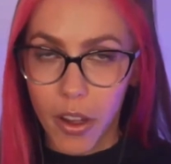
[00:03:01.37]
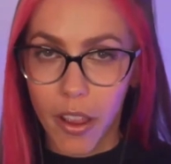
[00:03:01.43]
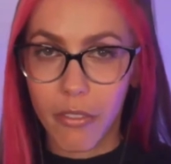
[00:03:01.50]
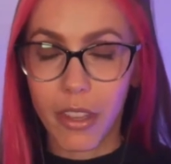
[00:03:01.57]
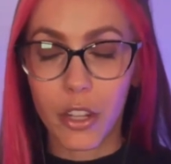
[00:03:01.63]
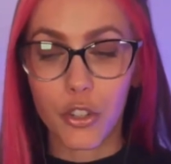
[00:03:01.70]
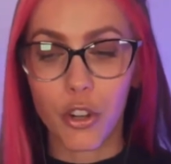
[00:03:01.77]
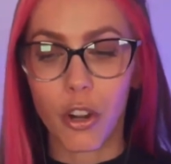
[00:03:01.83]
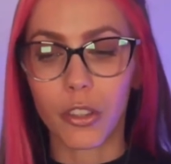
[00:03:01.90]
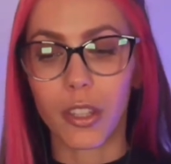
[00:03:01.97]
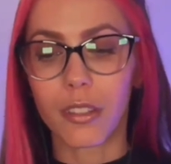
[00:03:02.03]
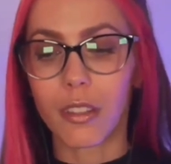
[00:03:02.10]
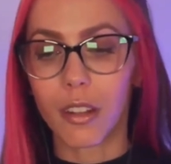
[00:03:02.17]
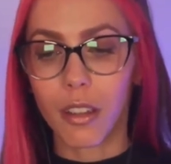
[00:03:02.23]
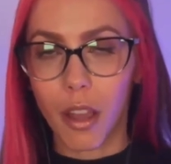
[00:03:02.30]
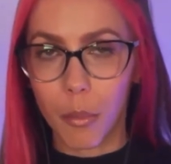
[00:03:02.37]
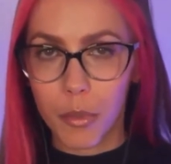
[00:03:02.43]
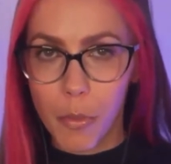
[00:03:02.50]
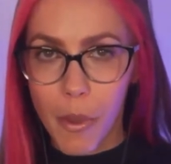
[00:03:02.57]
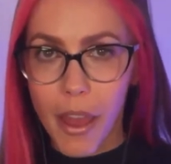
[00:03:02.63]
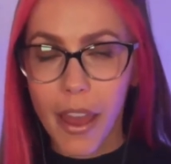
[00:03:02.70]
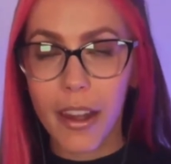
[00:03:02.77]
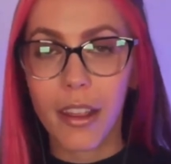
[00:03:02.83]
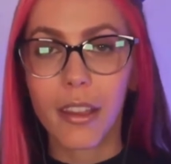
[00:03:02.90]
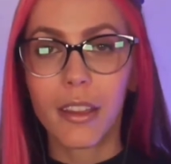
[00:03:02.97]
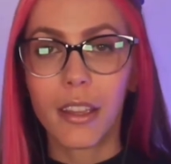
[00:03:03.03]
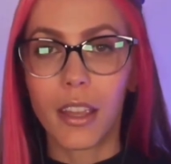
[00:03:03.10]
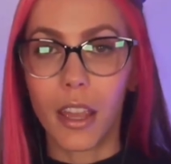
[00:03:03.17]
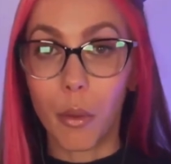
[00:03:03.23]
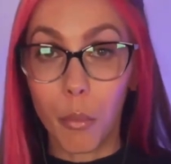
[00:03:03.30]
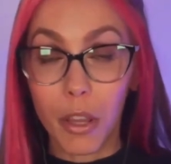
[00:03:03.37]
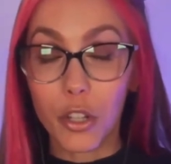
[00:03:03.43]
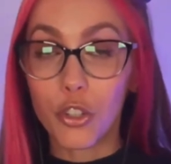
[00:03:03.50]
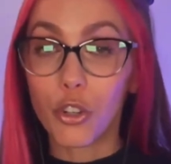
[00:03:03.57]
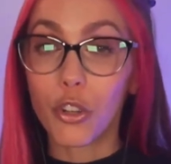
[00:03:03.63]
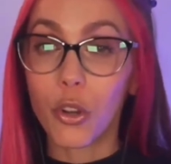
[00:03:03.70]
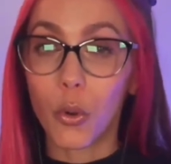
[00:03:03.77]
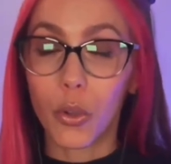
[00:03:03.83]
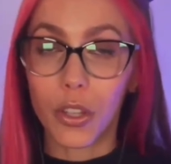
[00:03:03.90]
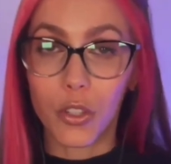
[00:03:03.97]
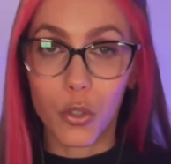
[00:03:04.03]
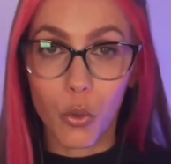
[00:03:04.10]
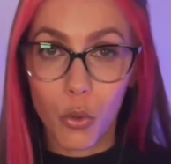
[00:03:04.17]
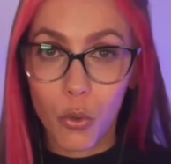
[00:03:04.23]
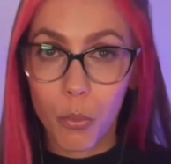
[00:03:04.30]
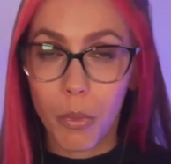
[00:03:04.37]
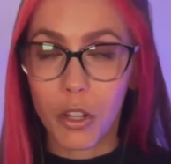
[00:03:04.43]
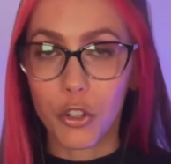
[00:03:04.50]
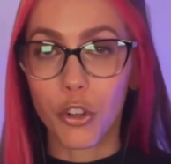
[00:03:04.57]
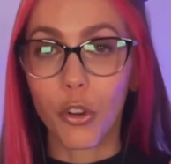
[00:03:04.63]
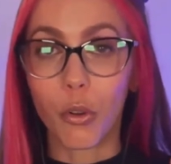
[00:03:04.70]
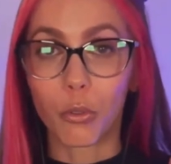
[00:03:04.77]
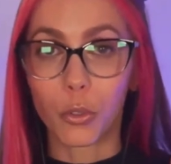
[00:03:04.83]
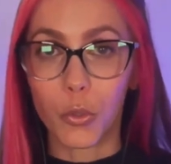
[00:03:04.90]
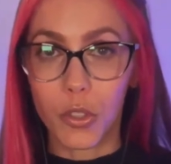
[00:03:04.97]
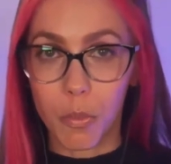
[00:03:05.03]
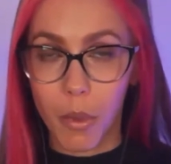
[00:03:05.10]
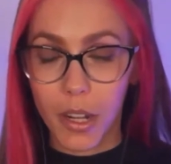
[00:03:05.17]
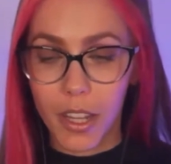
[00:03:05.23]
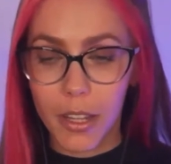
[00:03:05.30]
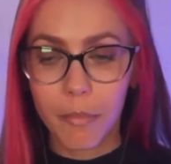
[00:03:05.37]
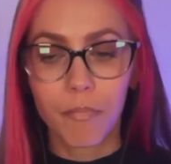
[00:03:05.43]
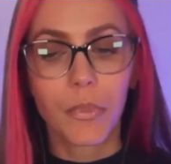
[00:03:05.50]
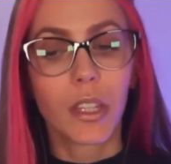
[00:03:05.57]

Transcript: to have that shark that's going to come to bat and make sure you don't get screwed, make sure you don't lose money.